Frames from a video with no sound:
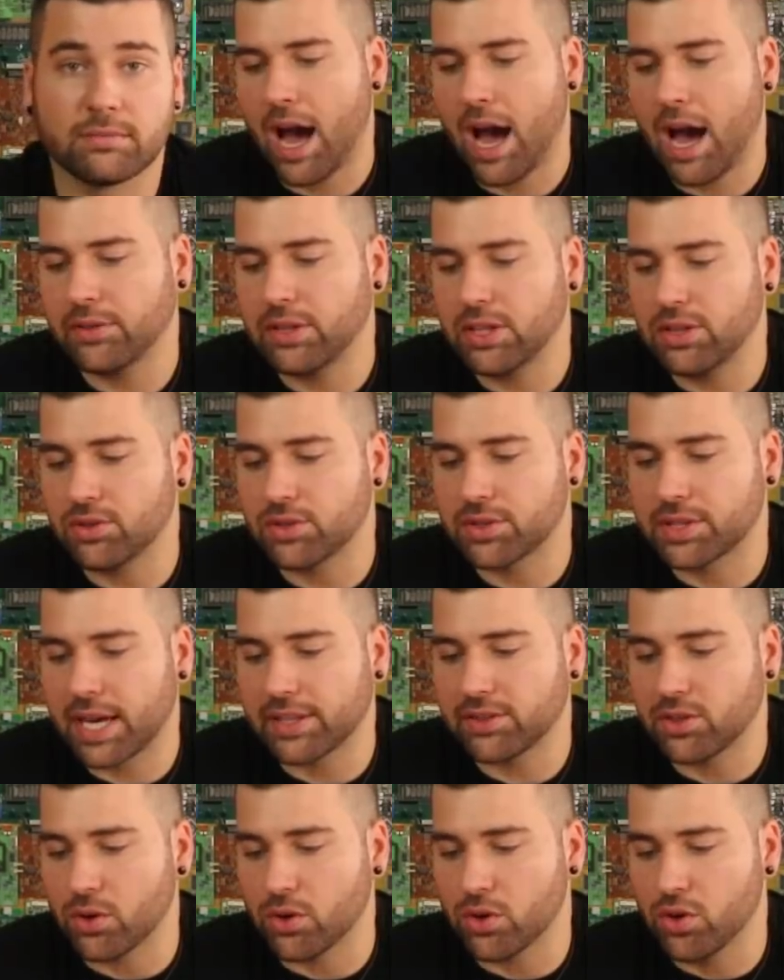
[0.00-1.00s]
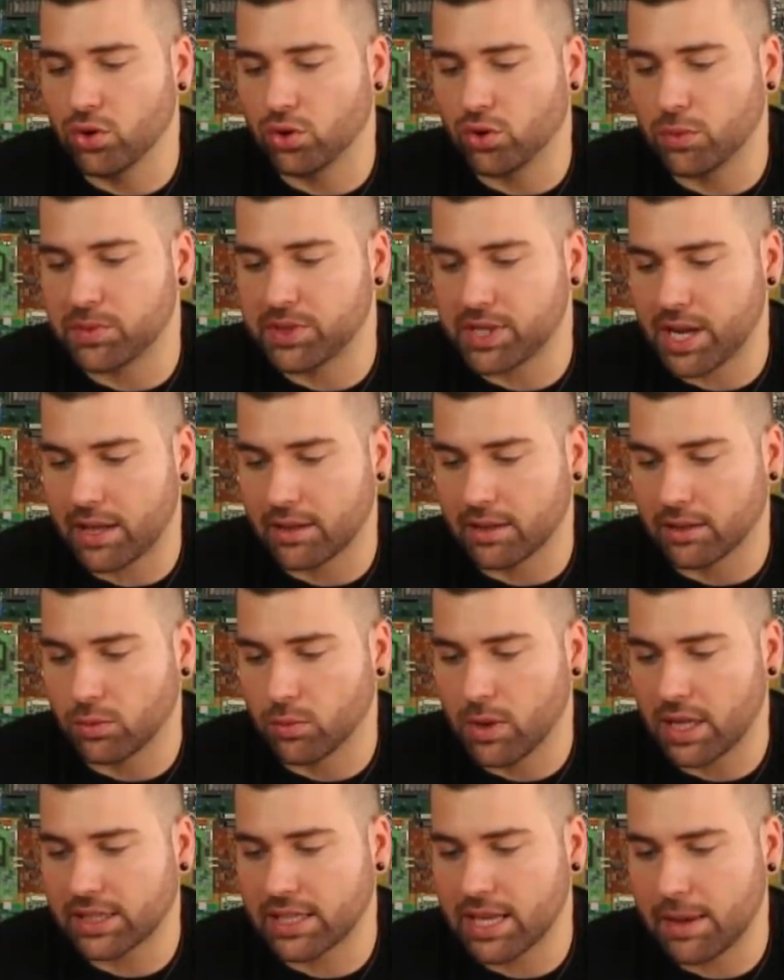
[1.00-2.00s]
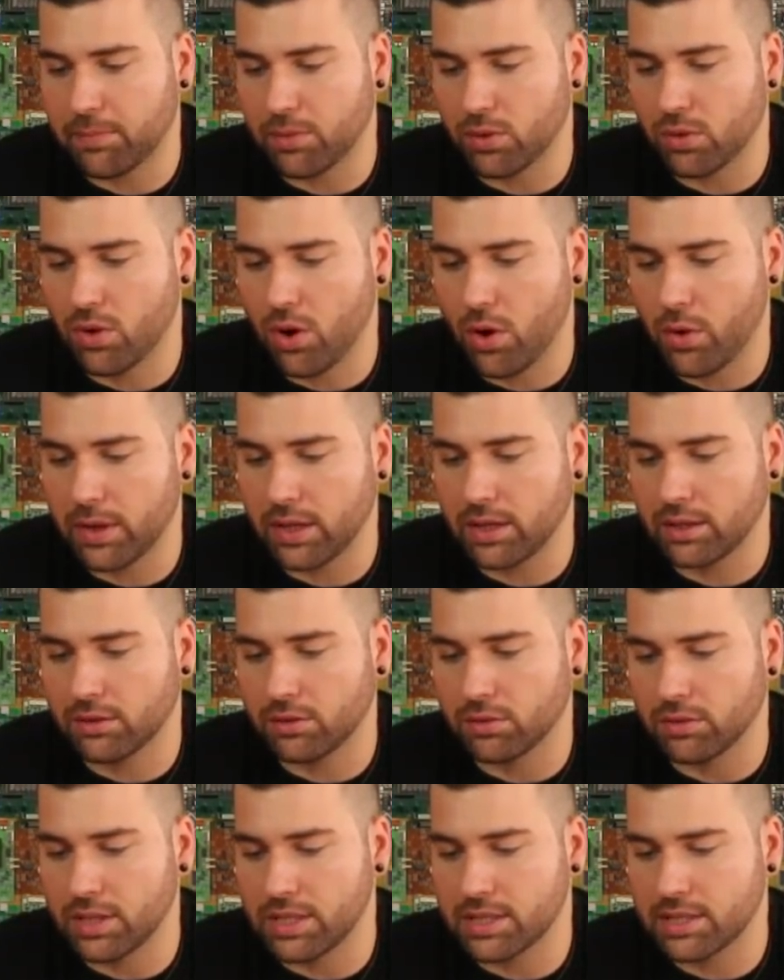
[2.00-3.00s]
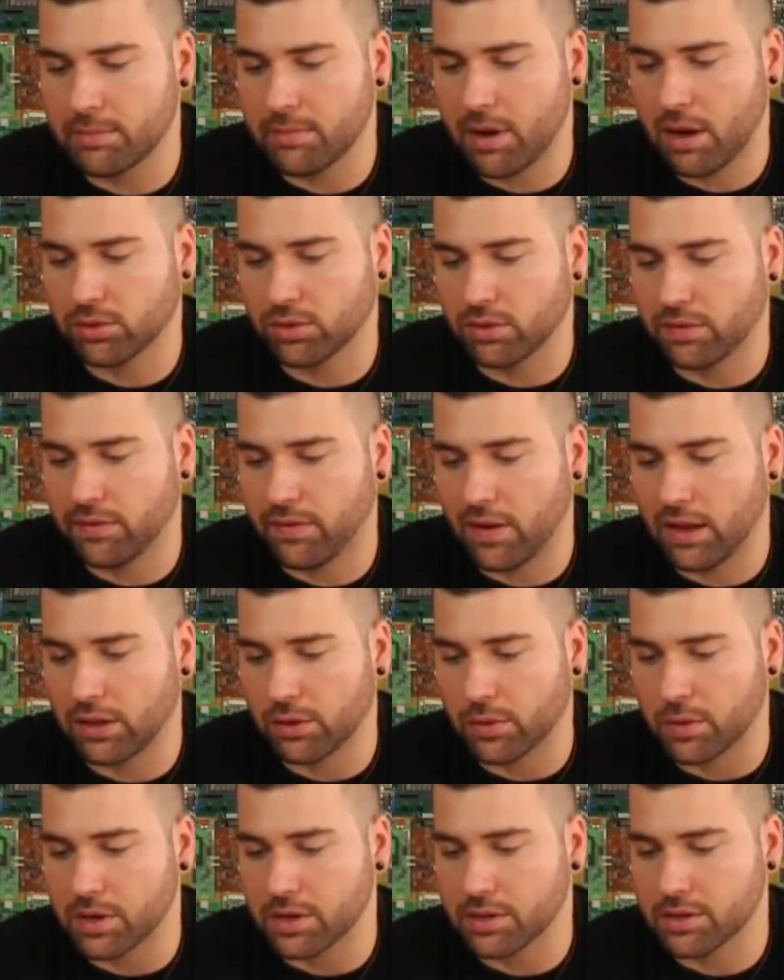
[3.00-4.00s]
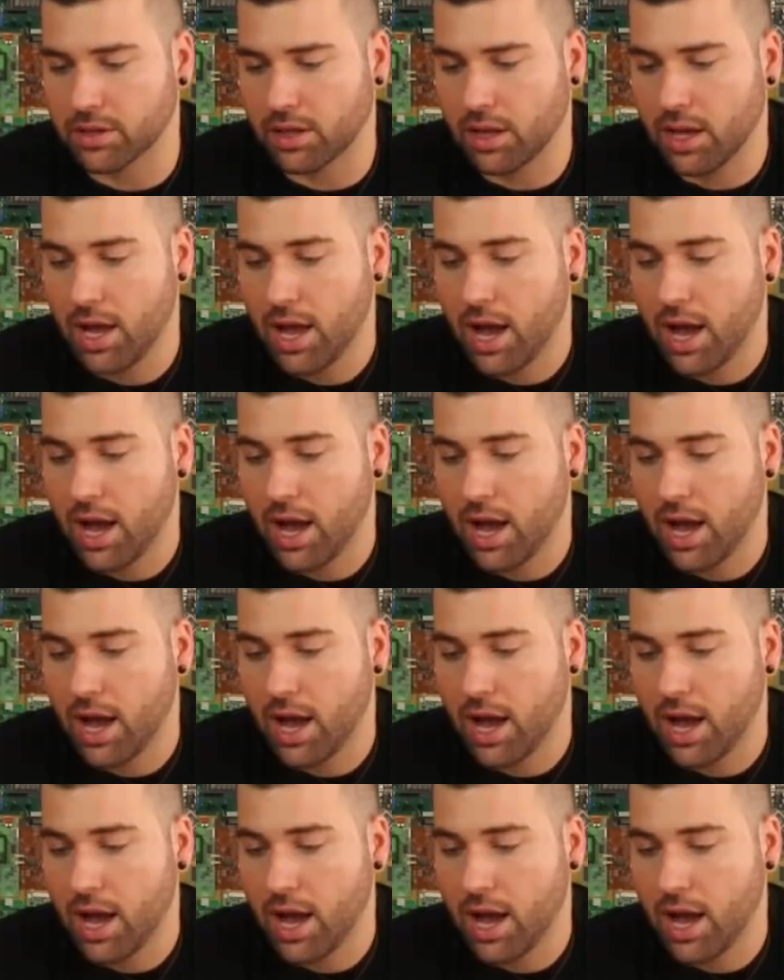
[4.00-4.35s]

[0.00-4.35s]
How did you start your YouTube channel? What kept you going to this amount of followers?